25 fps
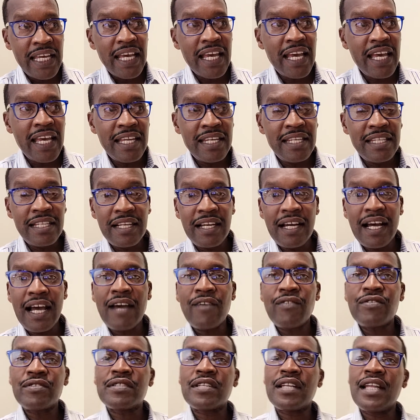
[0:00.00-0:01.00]
And I
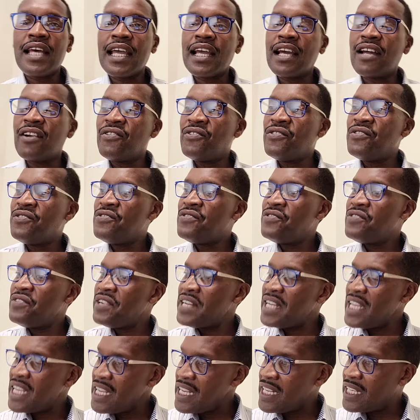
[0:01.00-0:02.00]
was like,
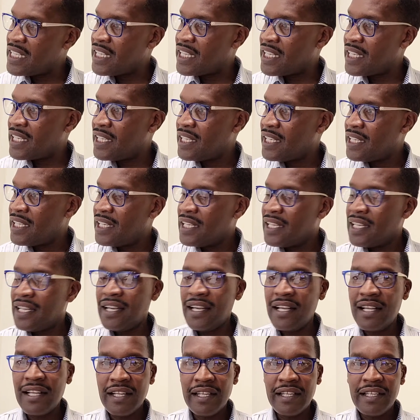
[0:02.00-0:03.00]
really?
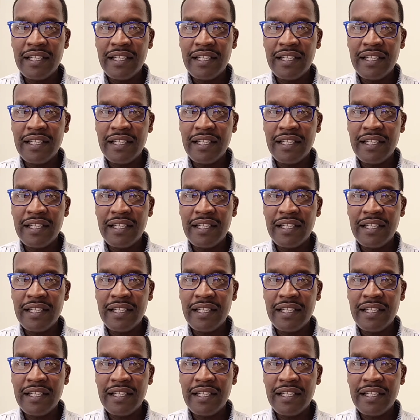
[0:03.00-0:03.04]
Huh.